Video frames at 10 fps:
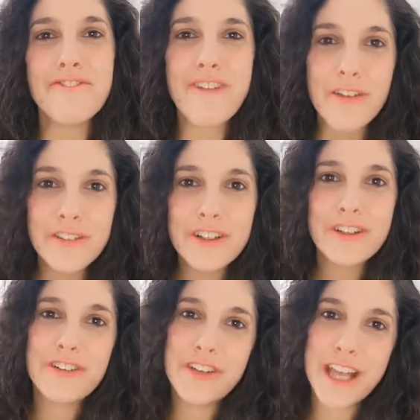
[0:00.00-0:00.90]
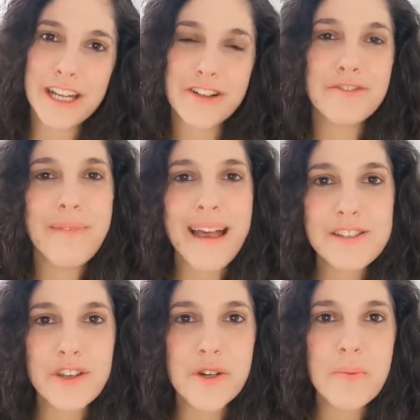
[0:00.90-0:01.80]
founder and creator of
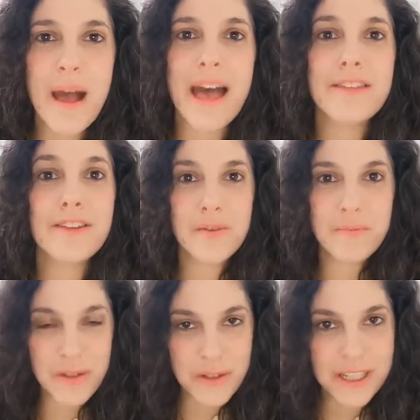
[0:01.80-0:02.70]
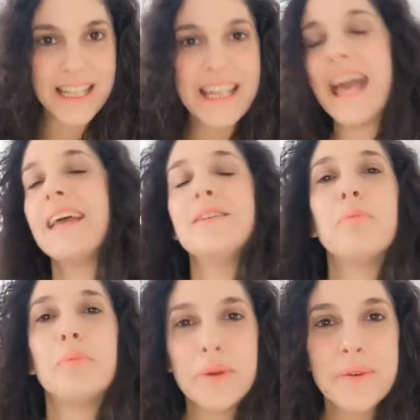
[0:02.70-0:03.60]
Master Your Path community and
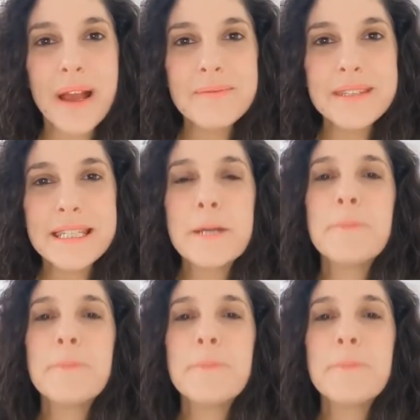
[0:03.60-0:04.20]
programs.